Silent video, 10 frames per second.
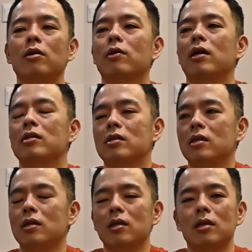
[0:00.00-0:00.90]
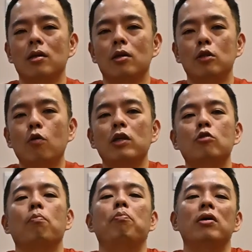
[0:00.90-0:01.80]
you can actually no need to
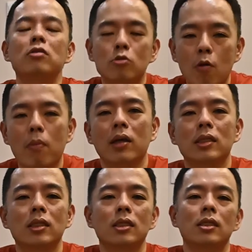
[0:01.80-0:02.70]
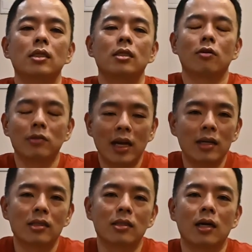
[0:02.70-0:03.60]
burn so much. So that
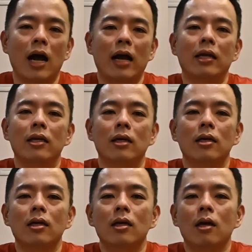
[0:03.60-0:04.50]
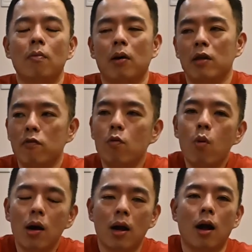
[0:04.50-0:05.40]
is the idea. But if you
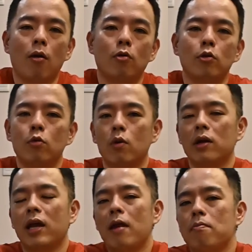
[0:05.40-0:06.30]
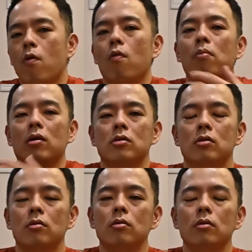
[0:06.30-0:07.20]
work out, you will gain more
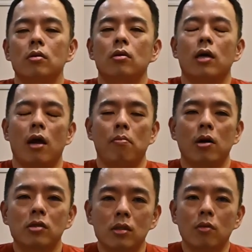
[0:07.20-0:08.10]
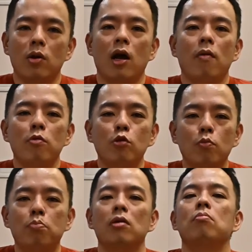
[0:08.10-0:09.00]
muscle, and muscle will help you to
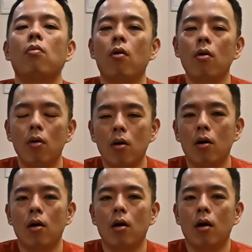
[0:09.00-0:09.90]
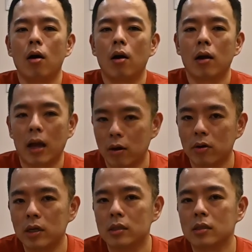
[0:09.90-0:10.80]
burn more
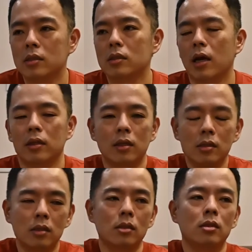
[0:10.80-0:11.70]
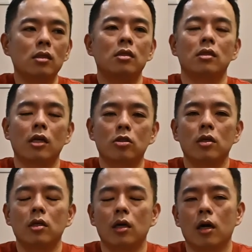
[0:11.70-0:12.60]
calories. And this is
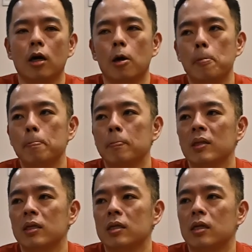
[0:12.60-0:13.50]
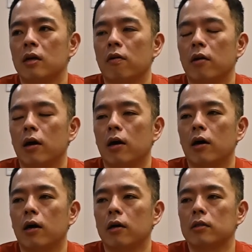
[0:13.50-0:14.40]
actually the
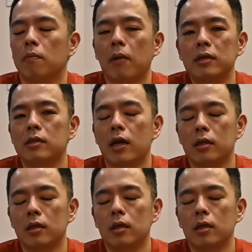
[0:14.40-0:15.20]
mindset